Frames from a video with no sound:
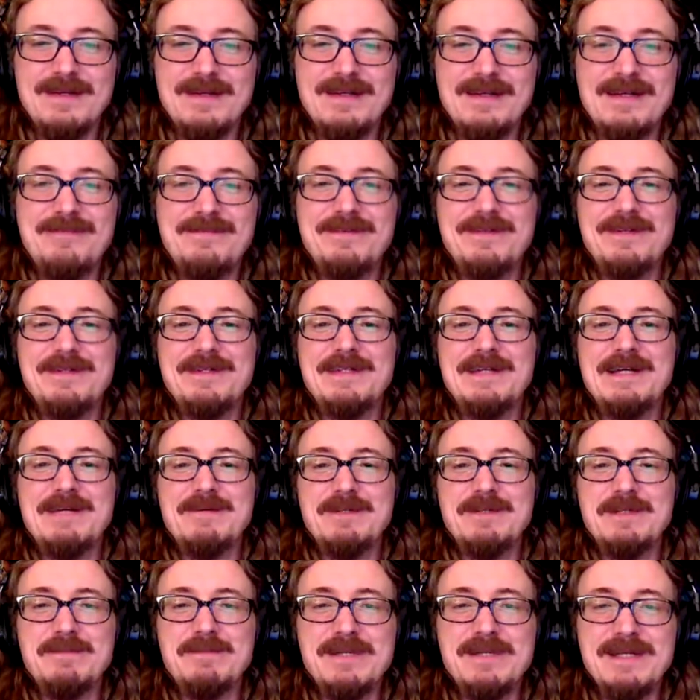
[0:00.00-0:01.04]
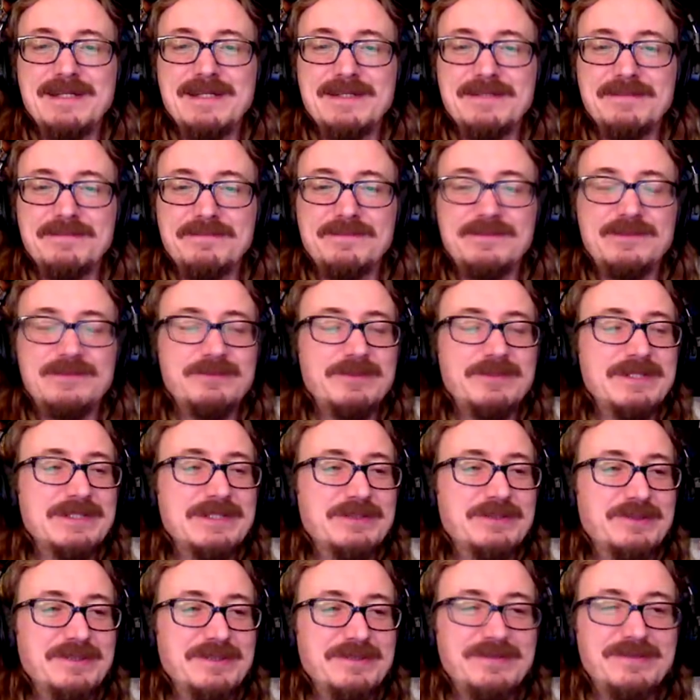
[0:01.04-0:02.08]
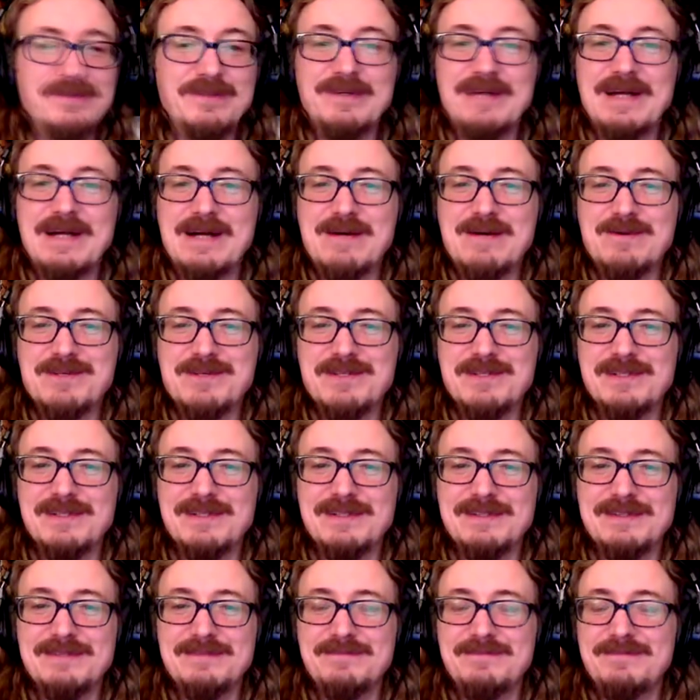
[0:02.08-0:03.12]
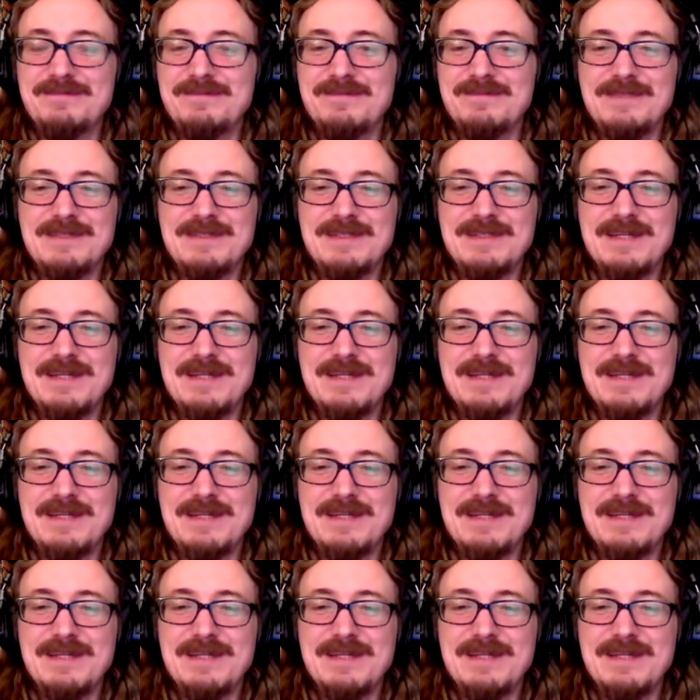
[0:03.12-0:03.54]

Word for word: I figured that would have made it within twenty-four hours, and it's It's